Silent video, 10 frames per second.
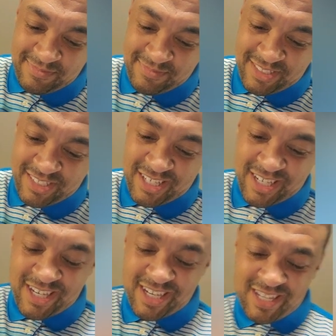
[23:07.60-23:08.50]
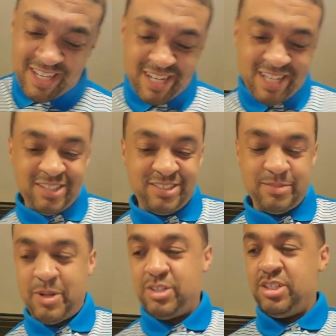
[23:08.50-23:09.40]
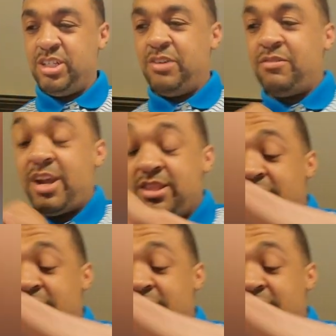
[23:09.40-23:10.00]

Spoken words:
Yeah, that looks about good enough right